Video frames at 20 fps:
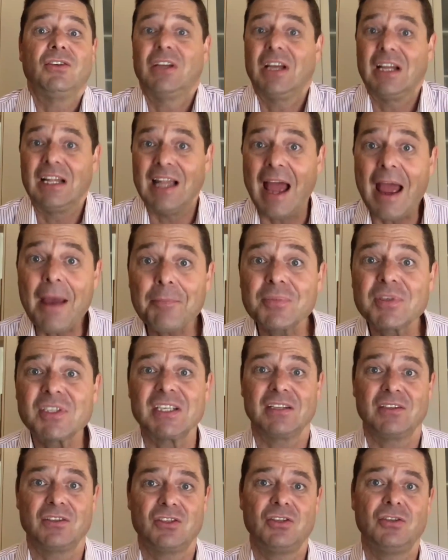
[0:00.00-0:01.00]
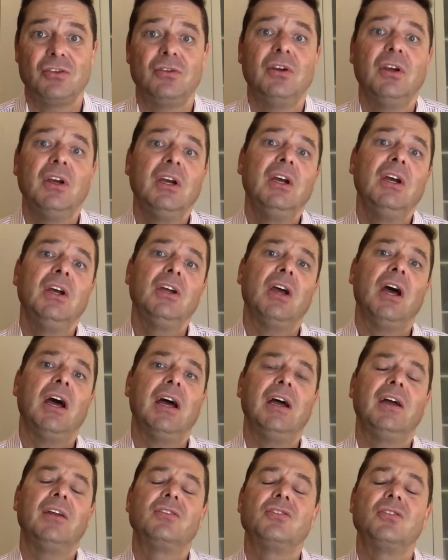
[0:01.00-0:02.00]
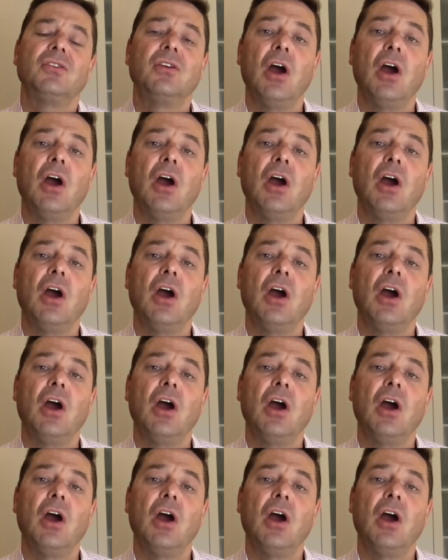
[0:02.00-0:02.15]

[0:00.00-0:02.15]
collapse and to